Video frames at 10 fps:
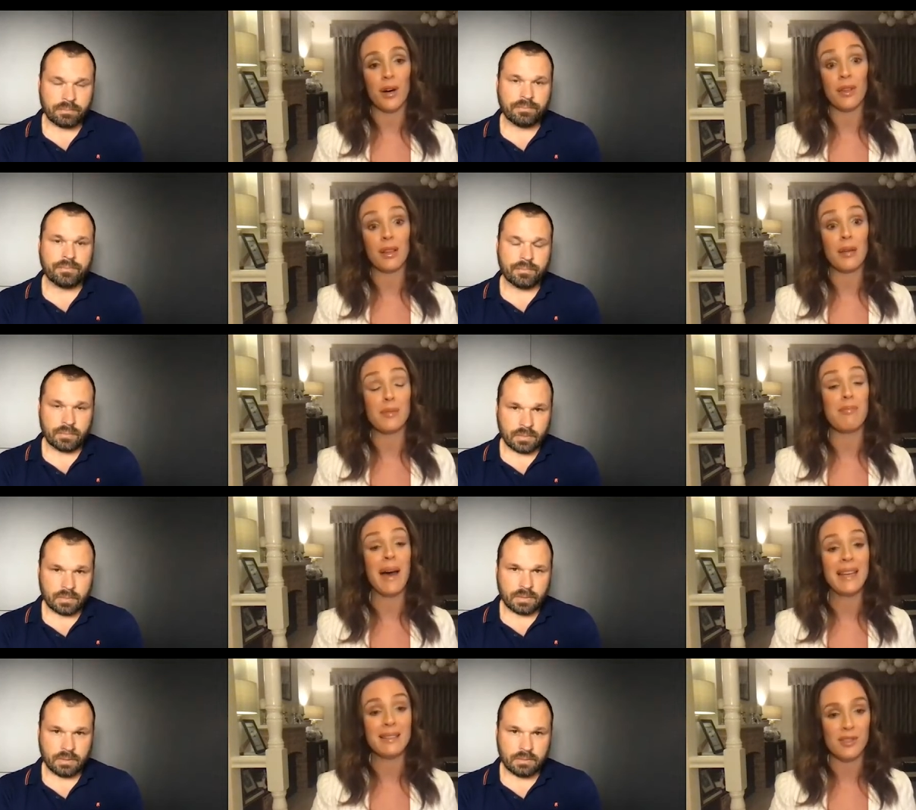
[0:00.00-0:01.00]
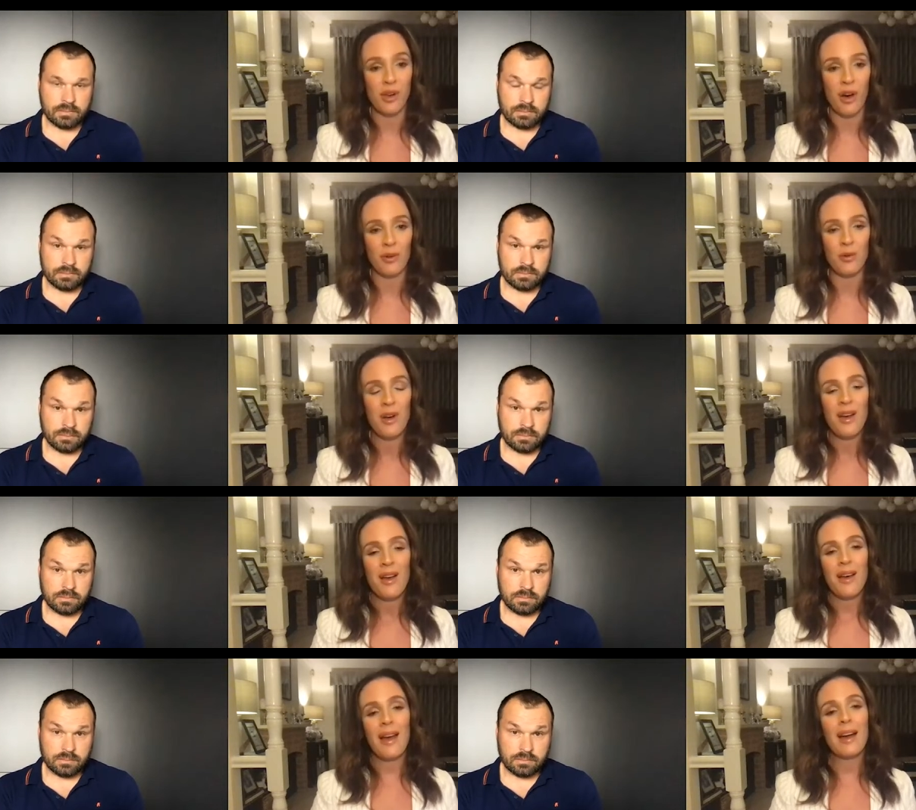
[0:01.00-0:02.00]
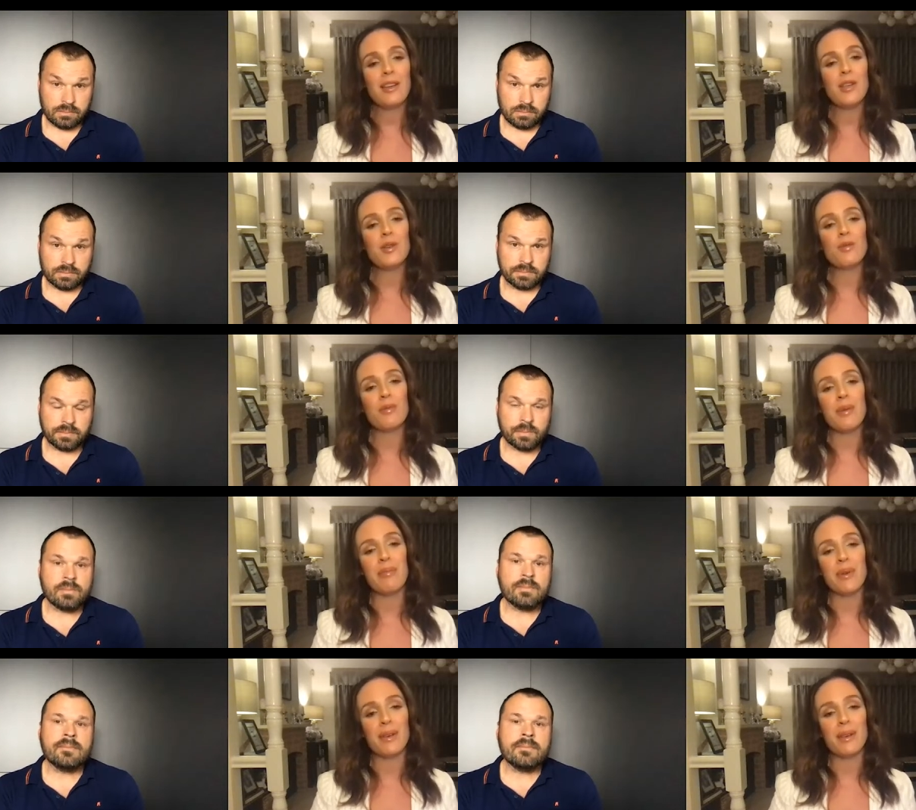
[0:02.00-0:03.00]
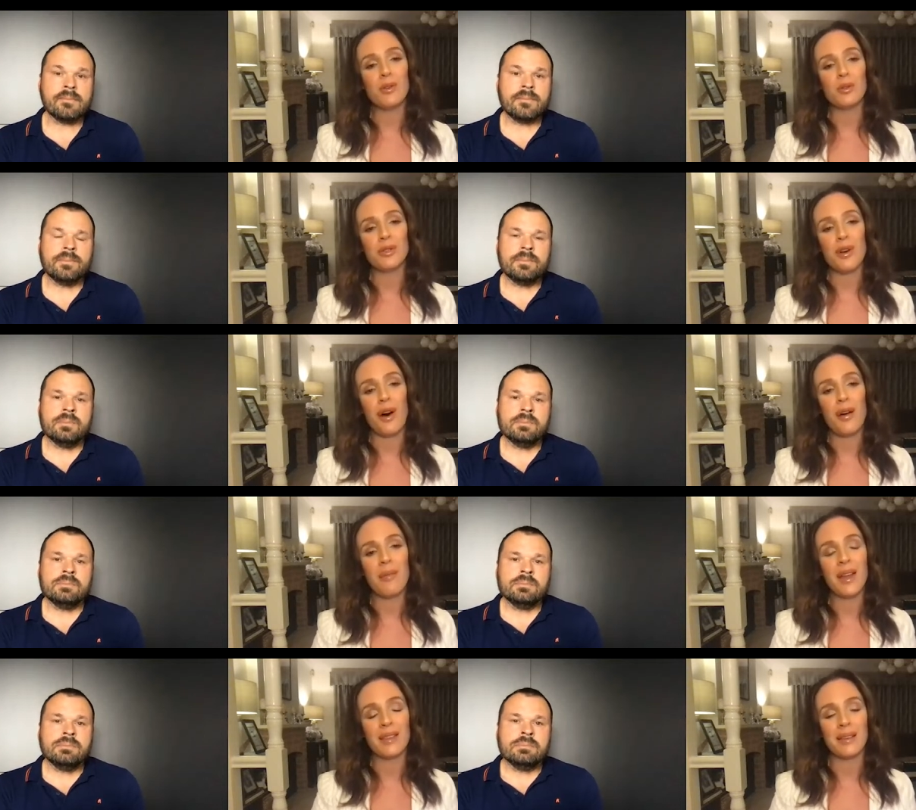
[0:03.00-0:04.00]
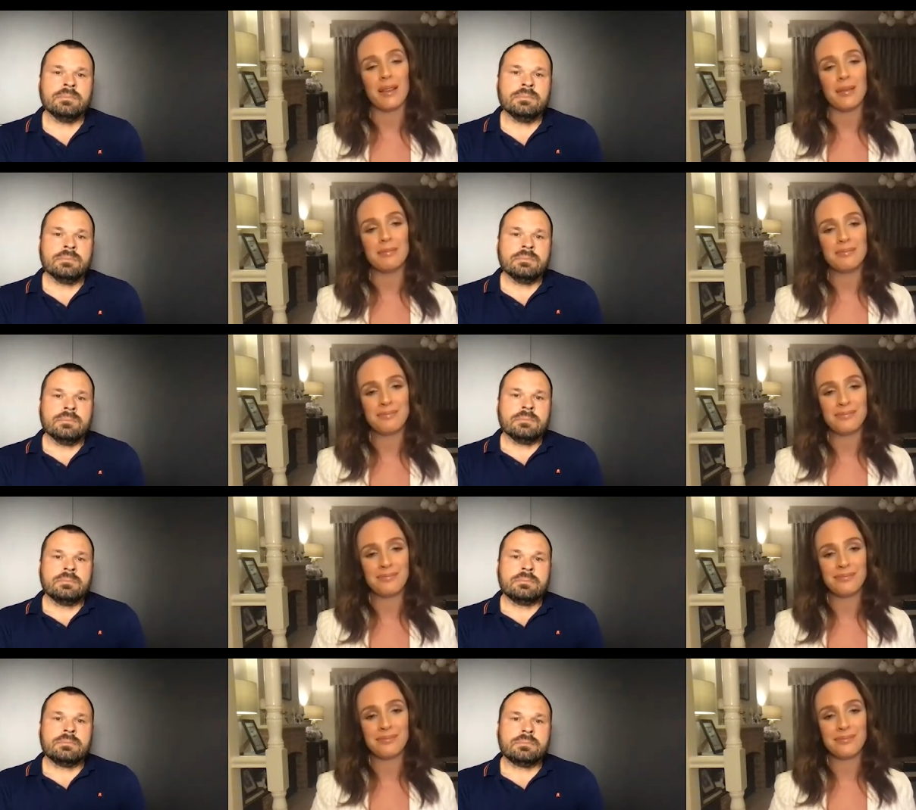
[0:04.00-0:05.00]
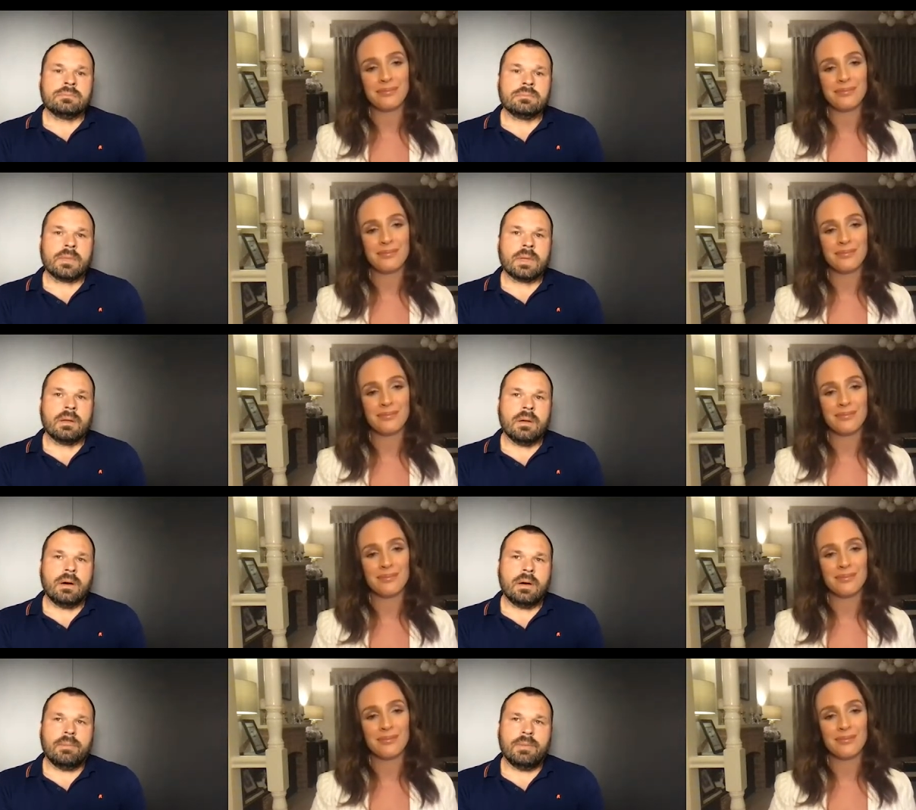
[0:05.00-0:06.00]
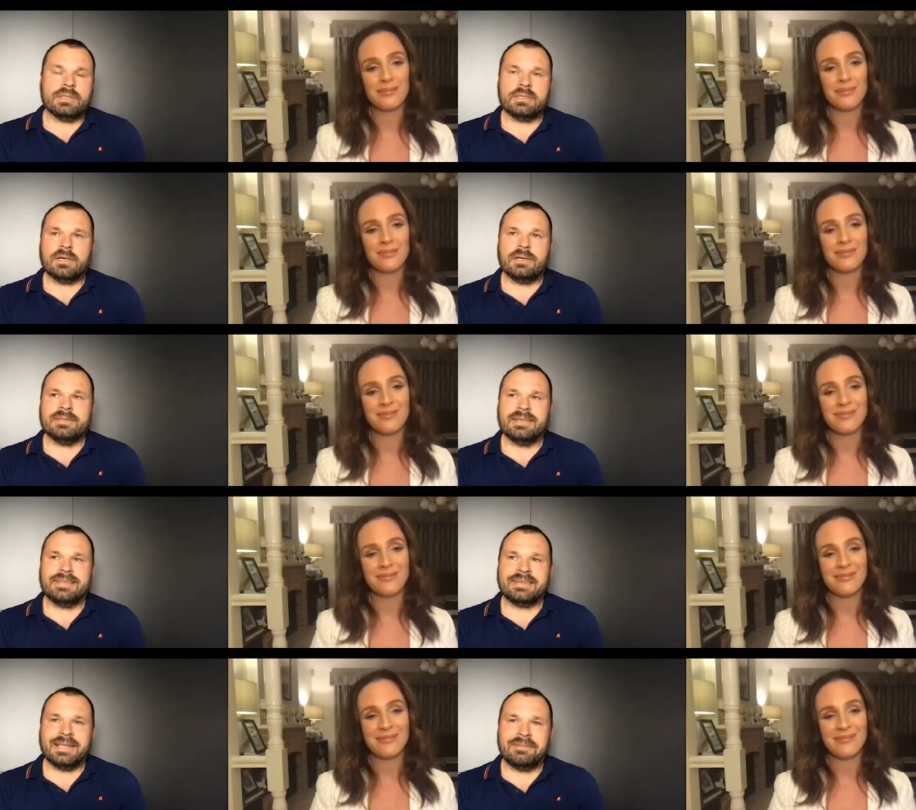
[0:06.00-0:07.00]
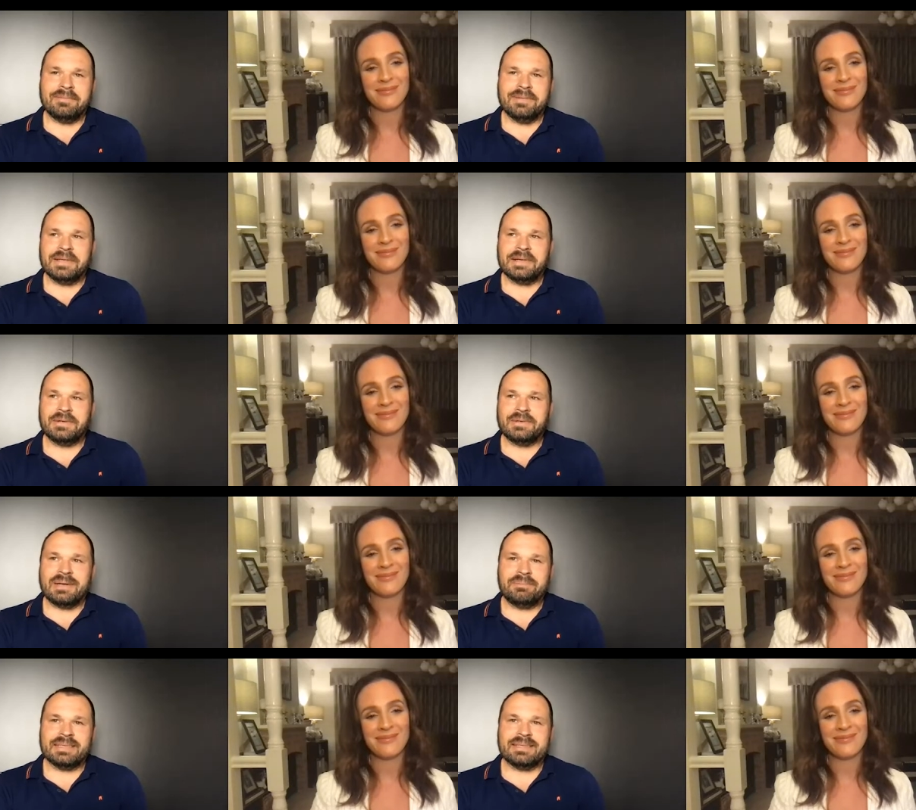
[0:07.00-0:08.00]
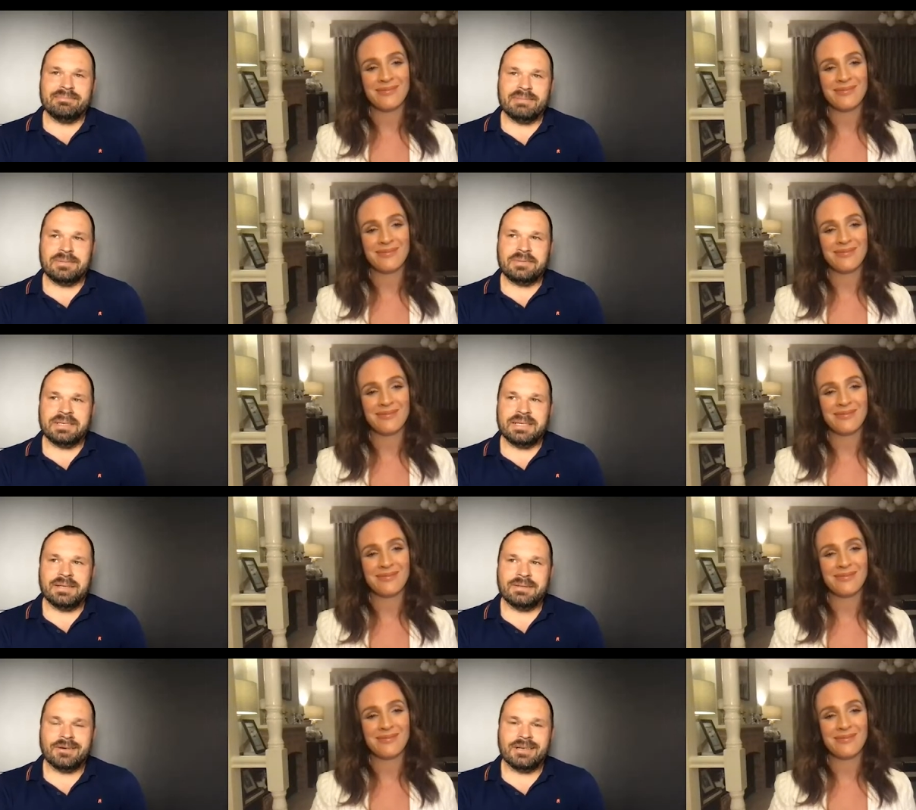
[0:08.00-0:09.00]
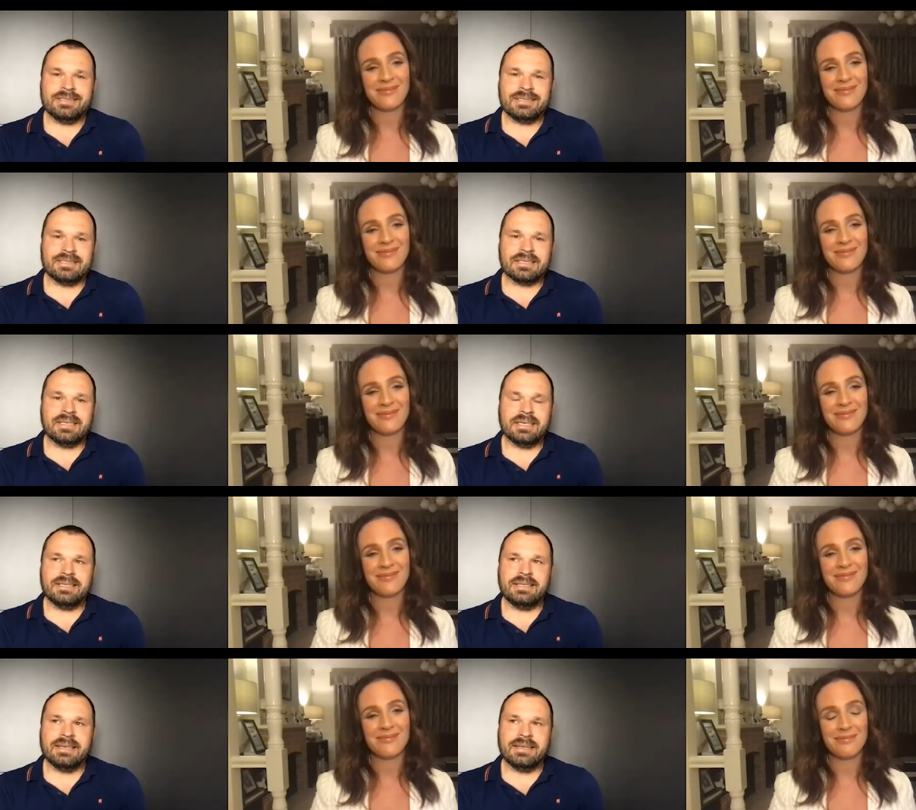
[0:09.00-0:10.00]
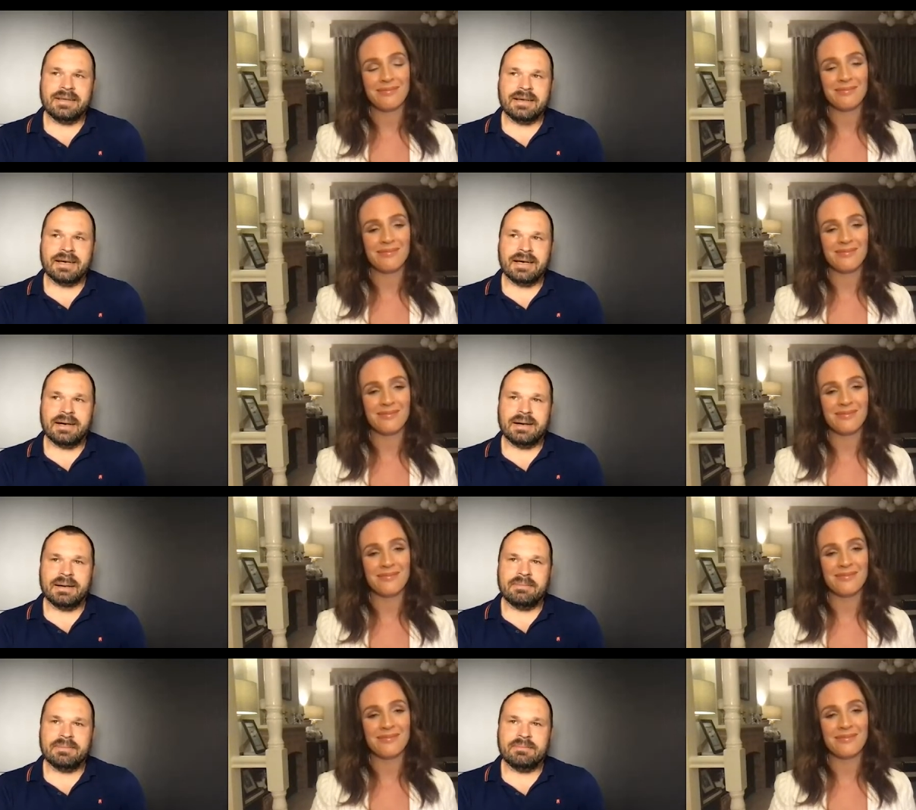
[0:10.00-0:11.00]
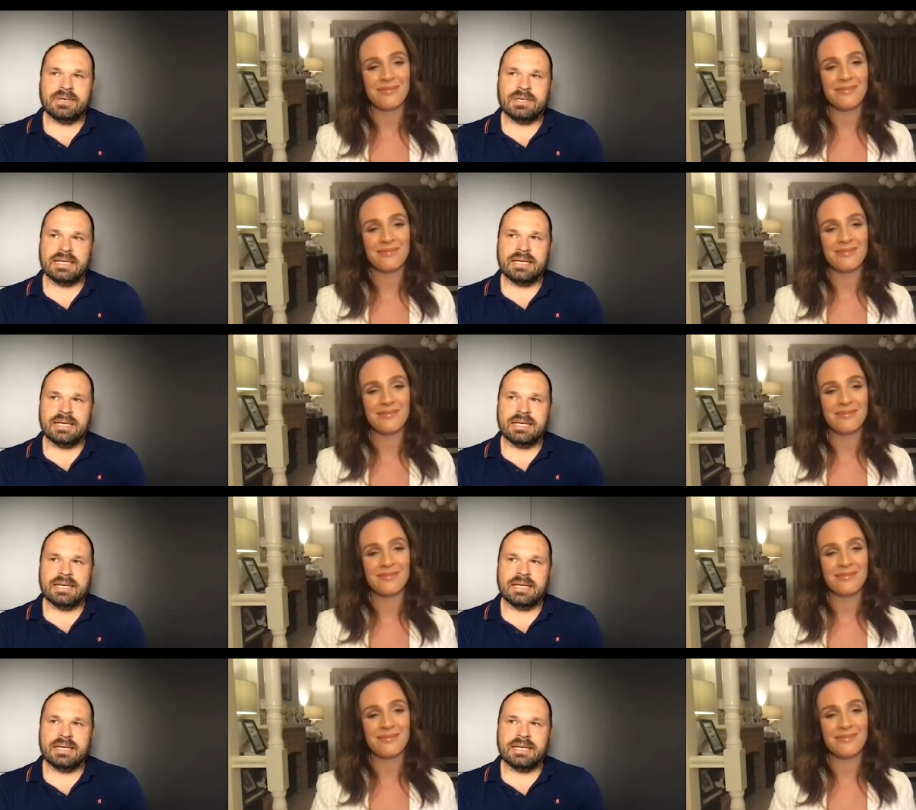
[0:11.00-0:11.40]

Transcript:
Speaker 1: the club's maiden title. How do you remember your time at the club?
Speaker 2: Oh, my time at the club. I mean, I grew up at Melbourne Knights as a kid. Um, my dad